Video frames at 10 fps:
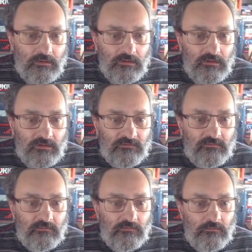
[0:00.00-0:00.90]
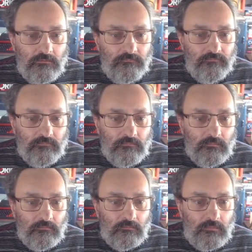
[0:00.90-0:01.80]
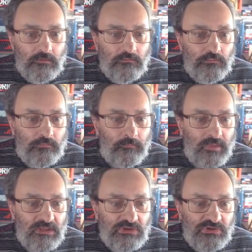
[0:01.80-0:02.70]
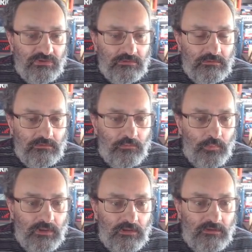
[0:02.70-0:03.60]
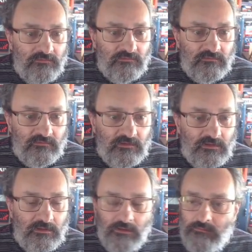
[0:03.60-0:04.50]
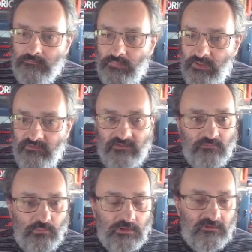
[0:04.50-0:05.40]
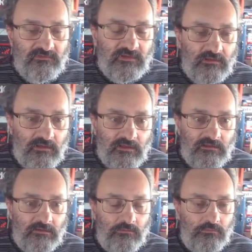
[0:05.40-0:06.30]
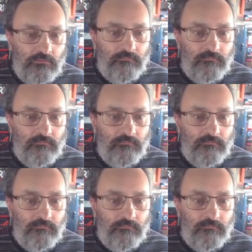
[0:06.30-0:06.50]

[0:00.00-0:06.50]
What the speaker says: Yes, so the beige areas are places where Stanley can do